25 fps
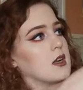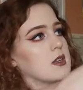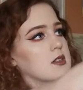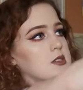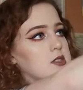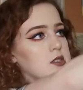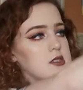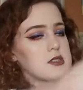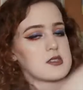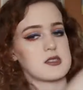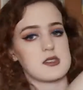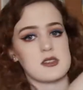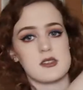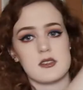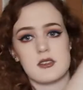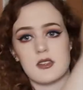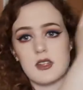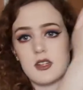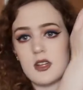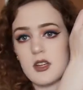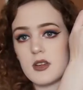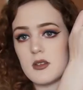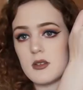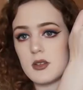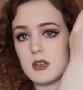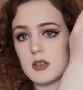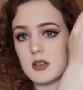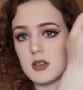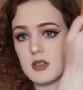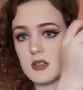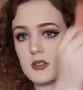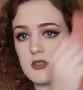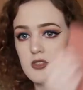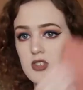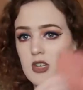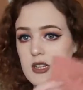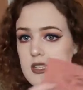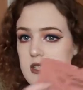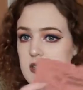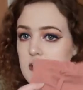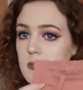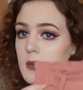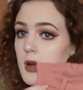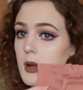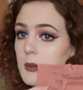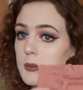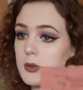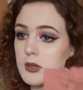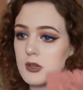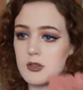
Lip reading: just, you know, you could dress them up,